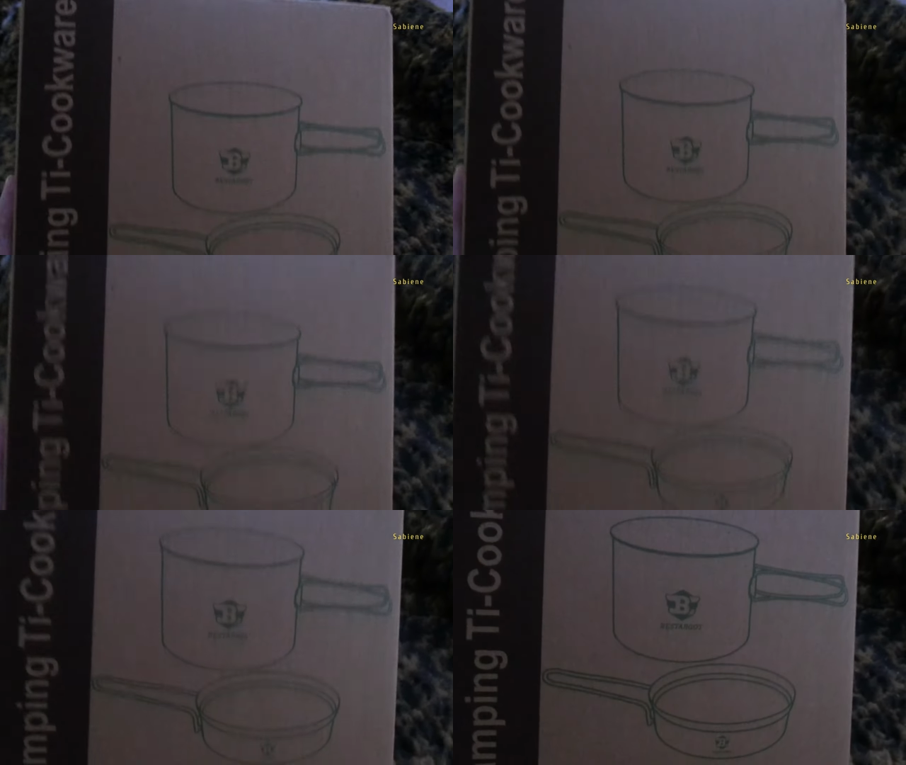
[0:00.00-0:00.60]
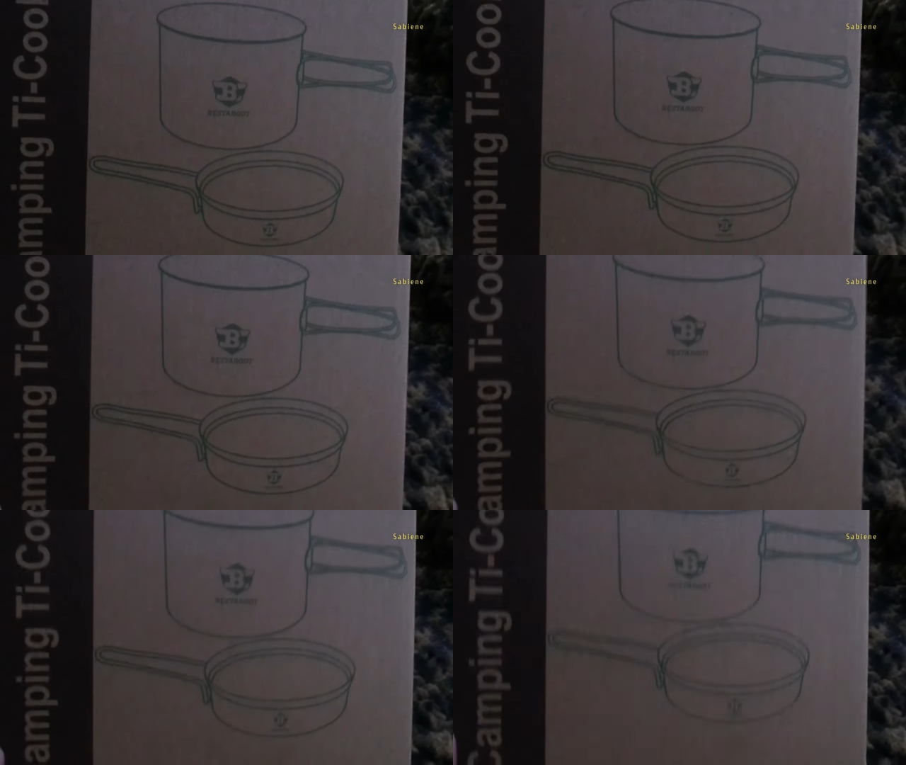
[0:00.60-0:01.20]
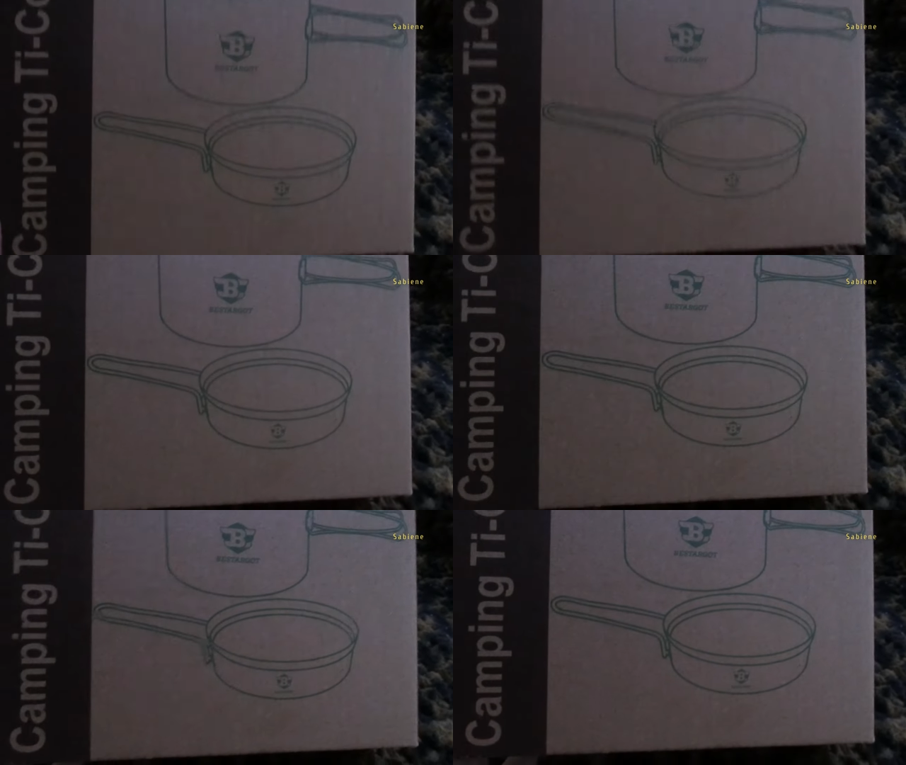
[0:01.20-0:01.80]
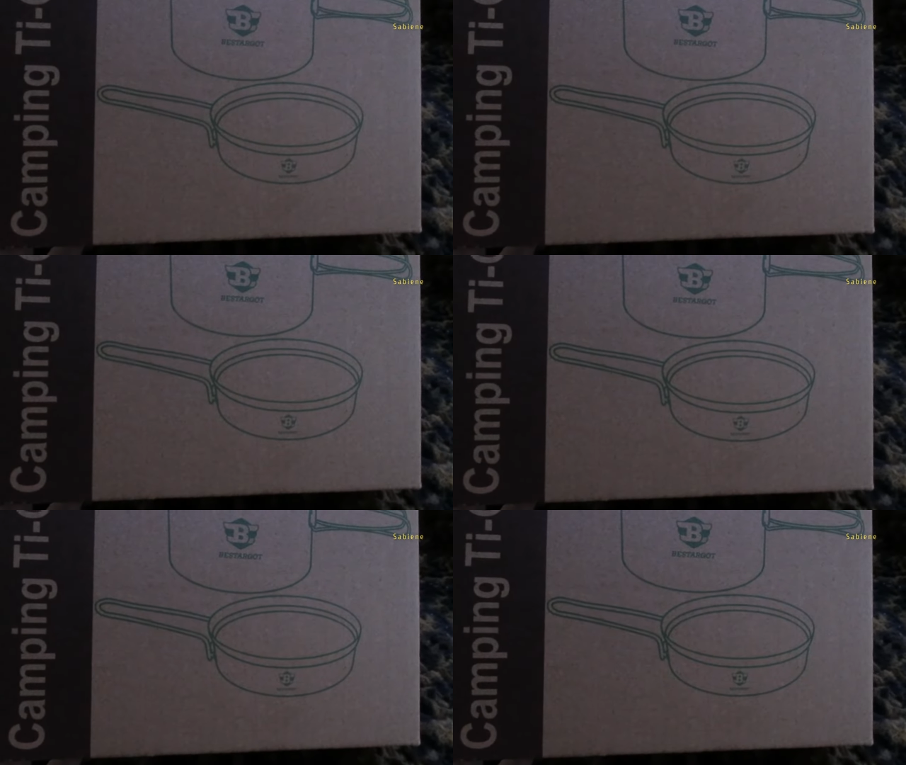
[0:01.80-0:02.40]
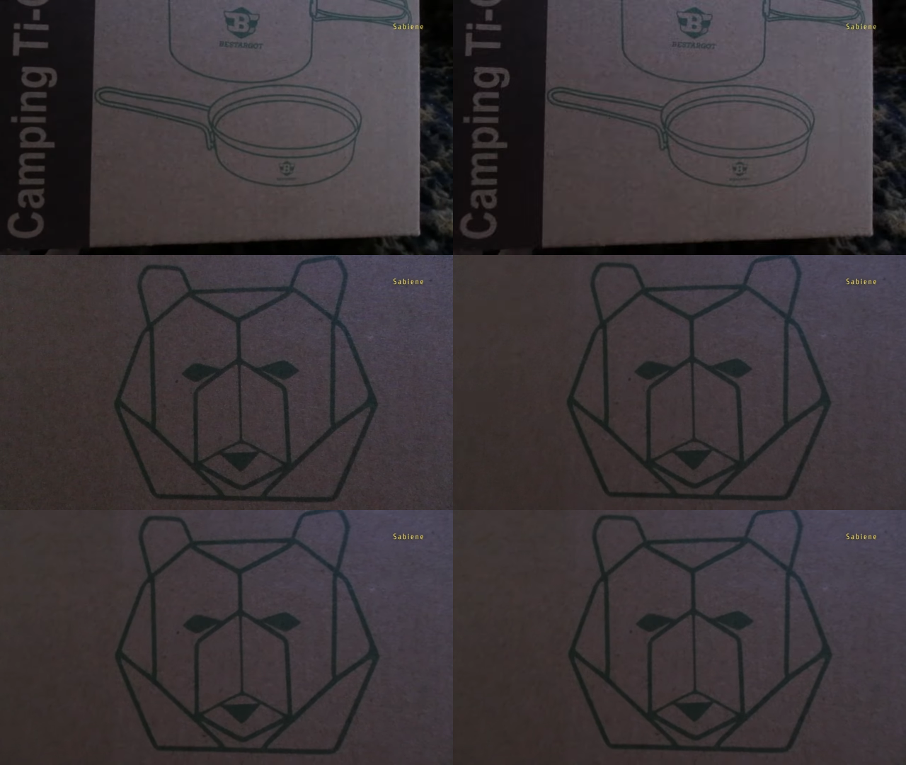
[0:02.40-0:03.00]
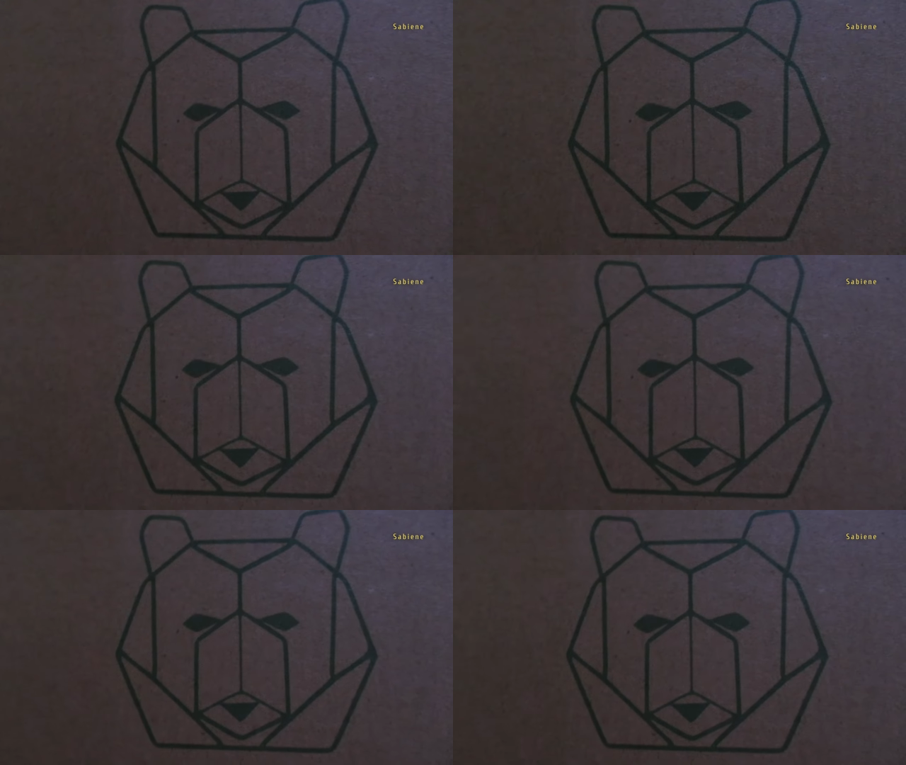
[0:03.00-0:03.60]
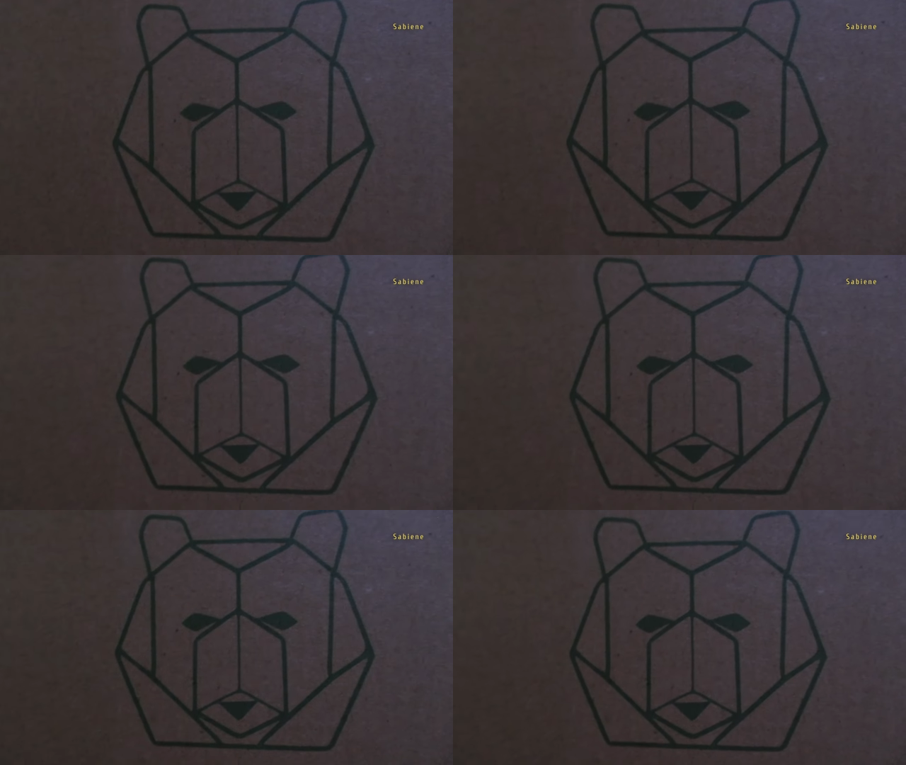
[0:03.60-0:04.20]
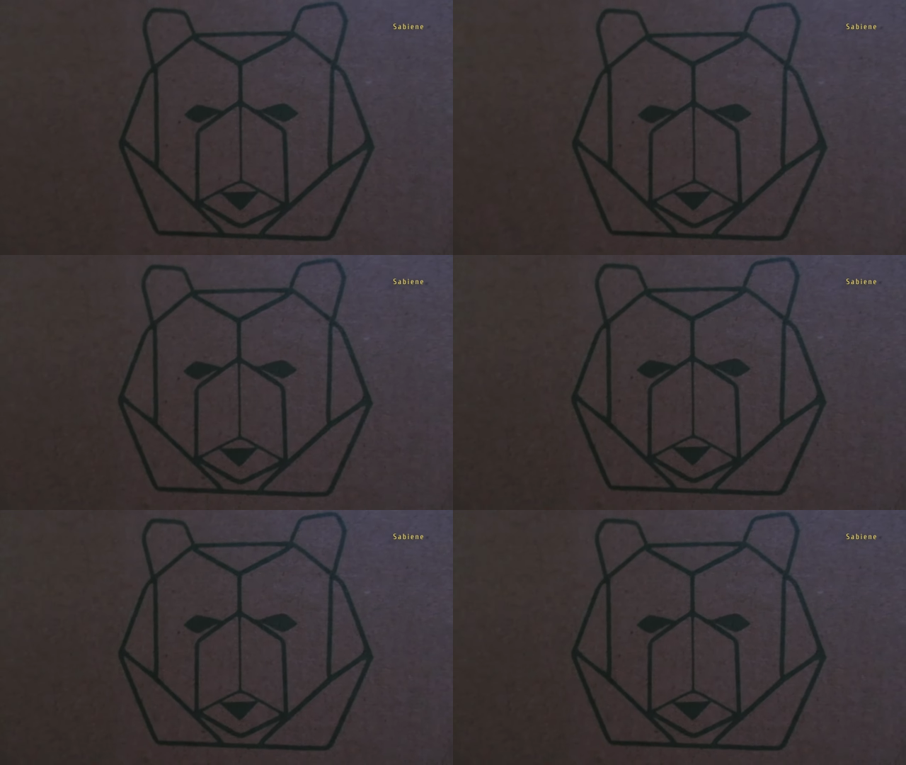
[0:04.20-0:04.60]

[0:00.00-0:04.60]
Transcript: Nobody's mouth can be seen.